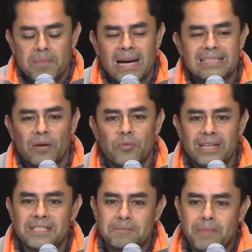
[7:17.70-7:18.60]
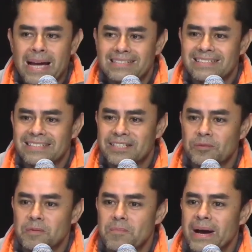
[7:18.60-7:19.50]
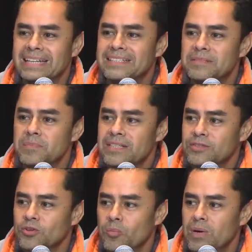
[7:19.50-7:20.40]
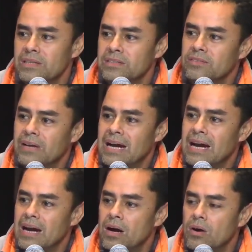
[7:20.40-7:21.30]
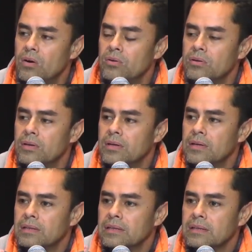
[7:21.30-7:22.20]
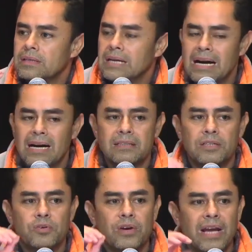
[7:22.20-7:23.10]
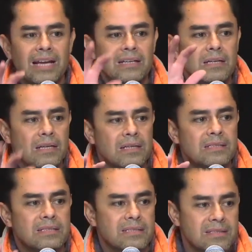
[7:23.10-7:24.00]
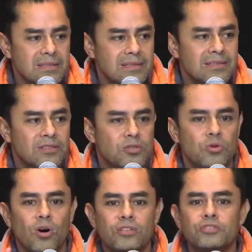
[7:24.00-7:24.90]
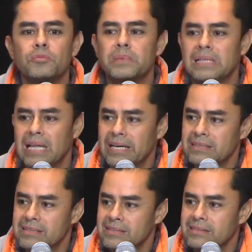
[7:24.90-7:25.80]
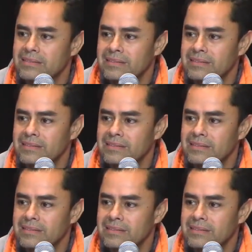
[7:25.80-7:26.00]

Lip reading: But as I read this passage, it reminded me so much of how God created us to also be light.